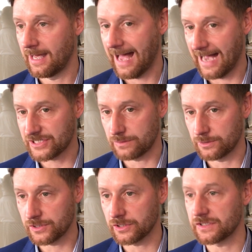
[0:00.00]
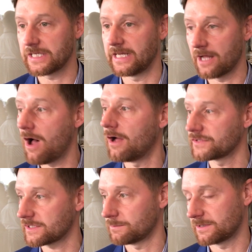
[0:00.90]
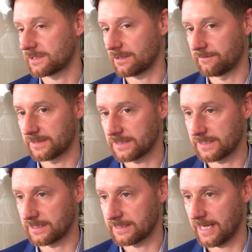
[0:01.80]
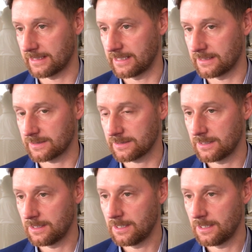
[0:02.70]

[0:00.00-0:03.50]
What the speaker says: Actually, we're just going to see enhancements of existing techniques.